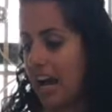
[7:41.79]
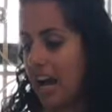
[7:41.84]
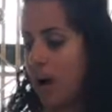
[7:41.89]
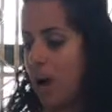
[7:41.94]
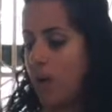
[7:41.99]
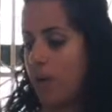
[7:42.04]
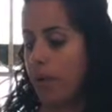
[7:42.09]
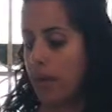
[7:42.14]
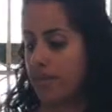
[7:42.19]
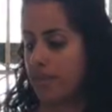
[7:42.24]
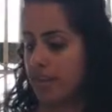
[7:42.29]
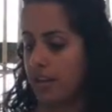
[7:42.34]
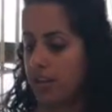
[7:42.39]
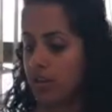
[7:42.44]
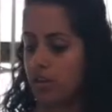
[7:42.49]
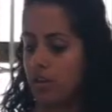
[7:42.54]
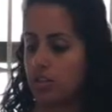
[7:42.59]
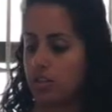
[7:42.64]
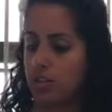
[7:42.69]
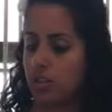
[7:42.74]
Oh, and then
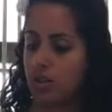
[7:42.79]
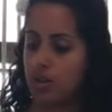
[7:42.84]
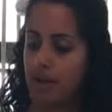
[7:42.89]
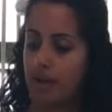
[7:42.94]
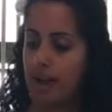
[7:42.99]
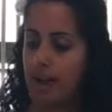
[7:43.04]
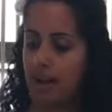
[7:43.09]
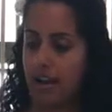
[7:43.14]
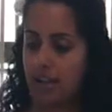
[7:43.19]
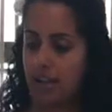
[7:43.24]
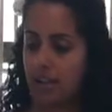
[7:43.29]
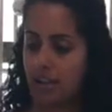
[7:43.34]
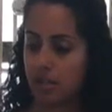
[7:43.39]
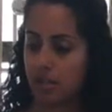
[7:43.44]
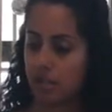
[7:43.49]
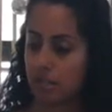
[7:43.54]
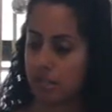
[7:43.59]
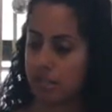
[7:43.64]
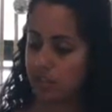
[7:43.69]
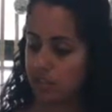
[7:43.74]
also I have
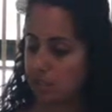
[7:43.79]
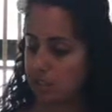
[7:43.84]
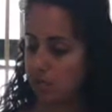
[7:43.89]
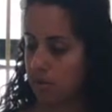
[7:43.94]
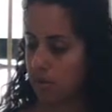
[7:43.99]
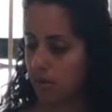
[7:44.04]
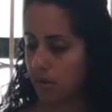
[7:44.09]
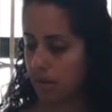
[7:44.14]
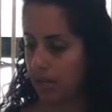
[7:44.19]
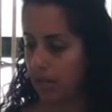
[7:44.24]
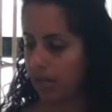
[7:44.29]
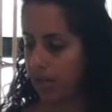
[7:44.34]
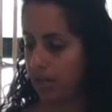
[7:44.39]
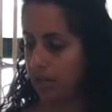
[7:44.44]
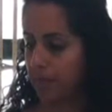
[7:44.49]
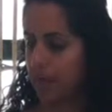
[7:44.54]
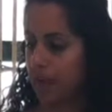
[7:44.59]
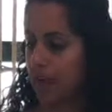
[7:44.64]
some sesame oil